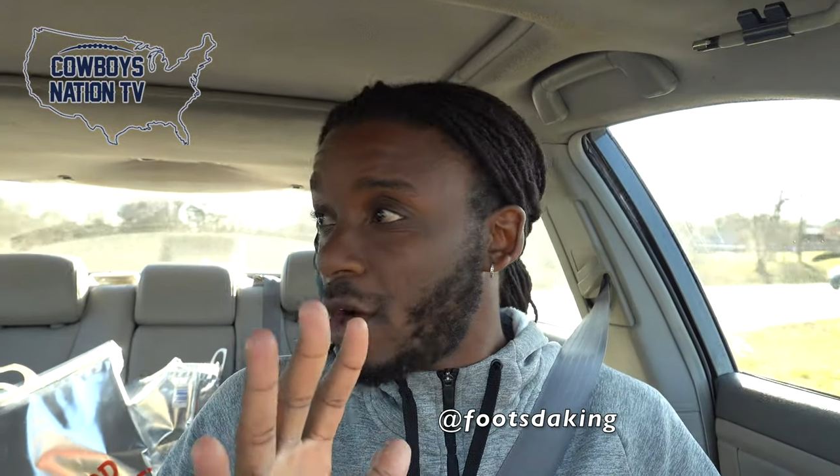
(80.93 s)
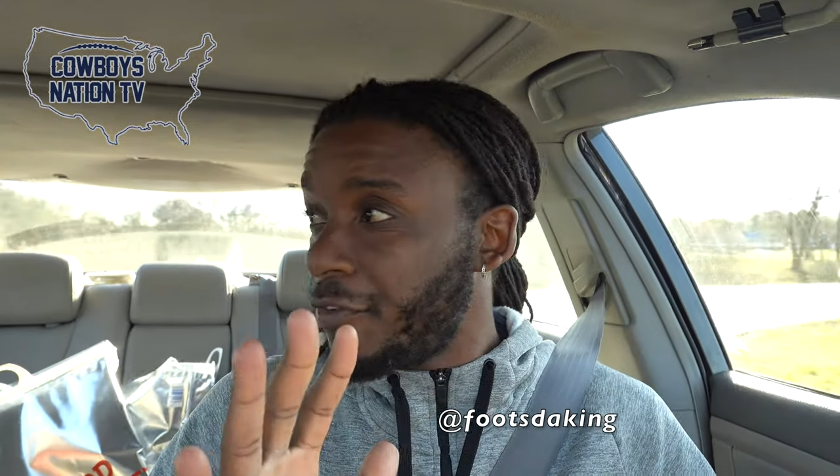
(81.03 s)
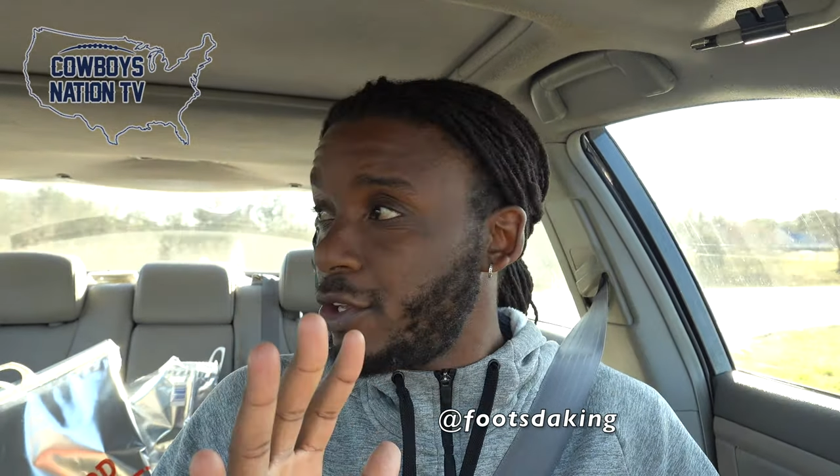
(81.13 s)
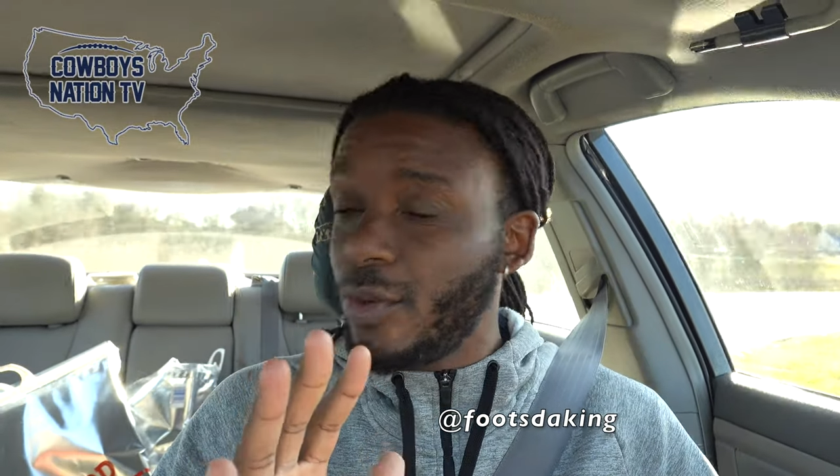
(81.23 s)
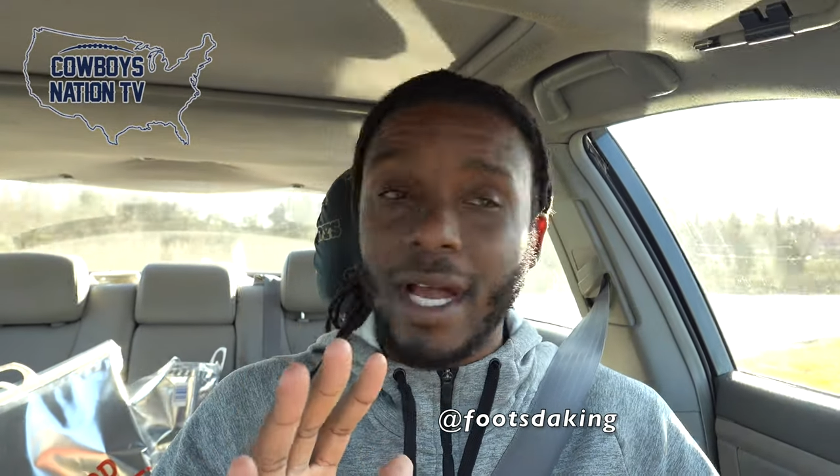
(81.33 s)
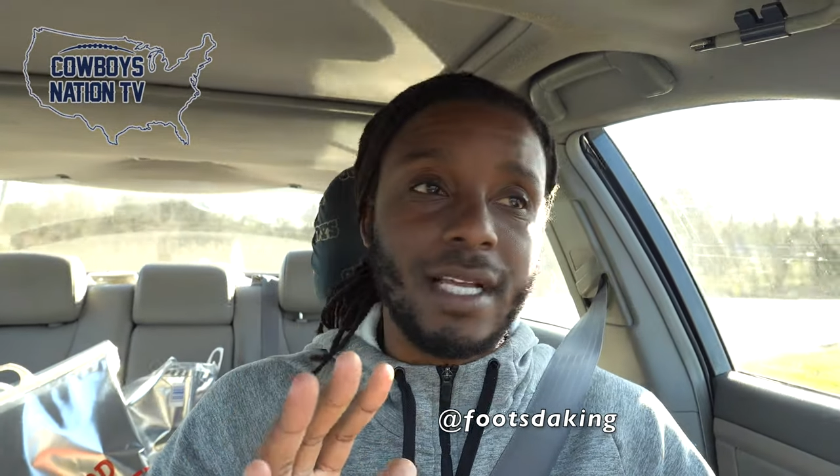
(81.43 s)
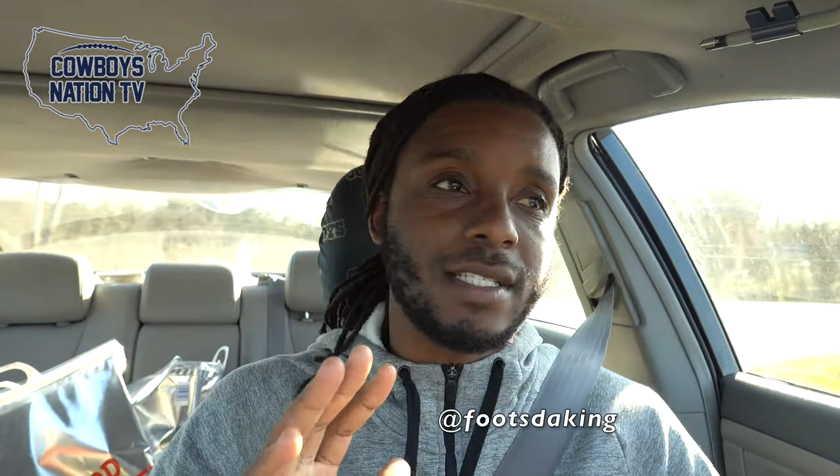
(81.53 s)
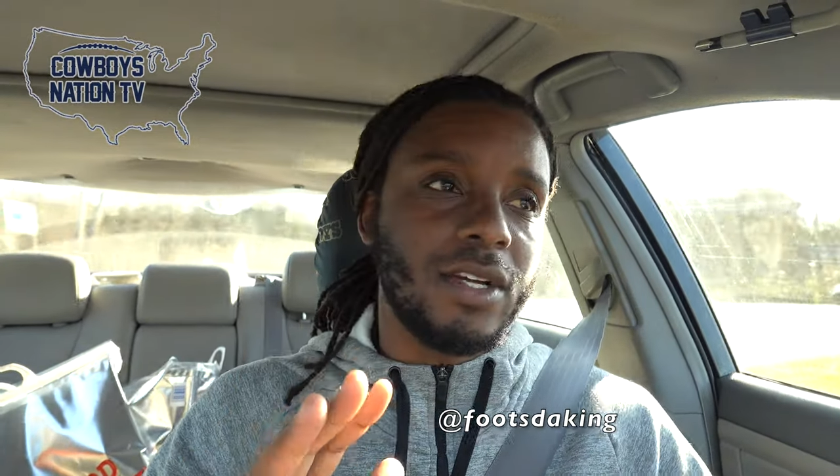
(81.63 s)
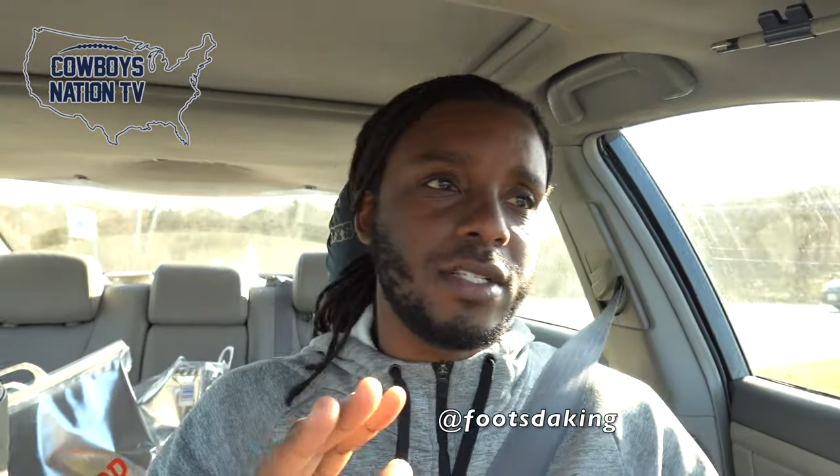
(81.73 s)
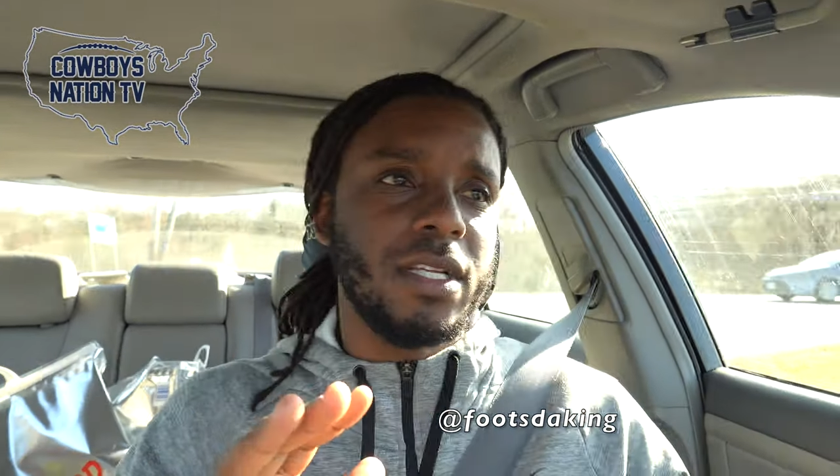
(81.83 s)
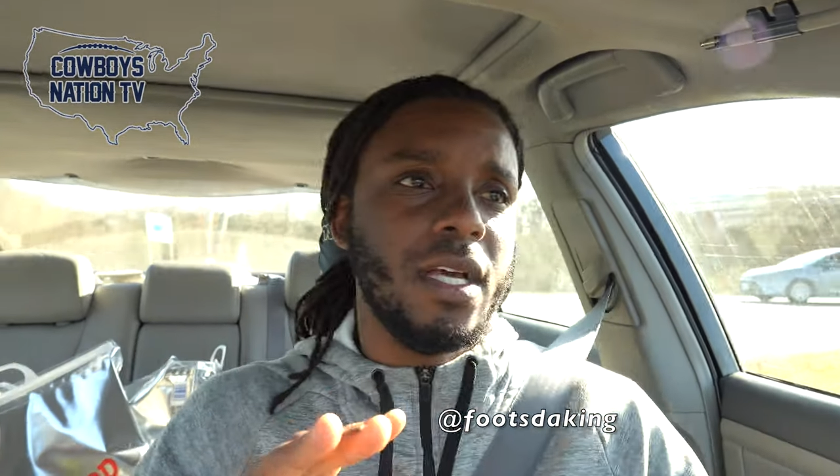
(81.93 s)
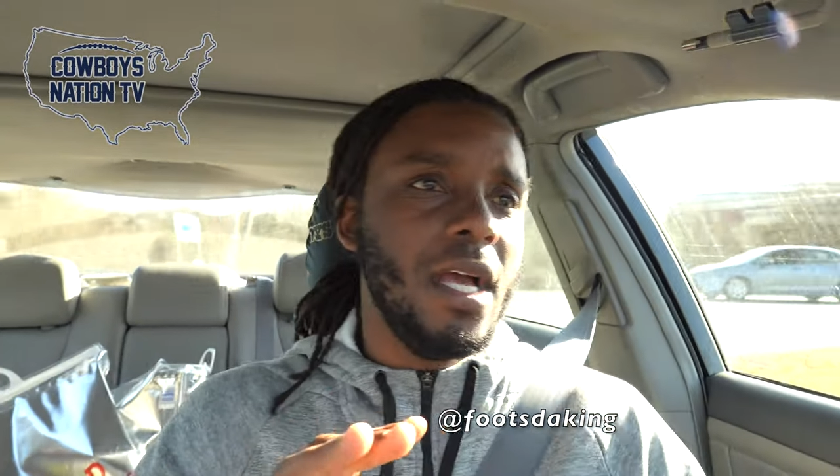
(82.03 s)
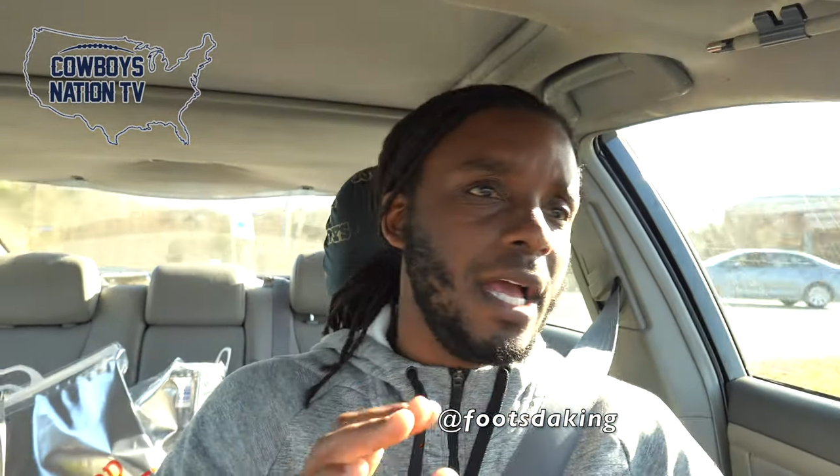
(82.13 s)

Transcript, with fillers: all for you guys, seriously.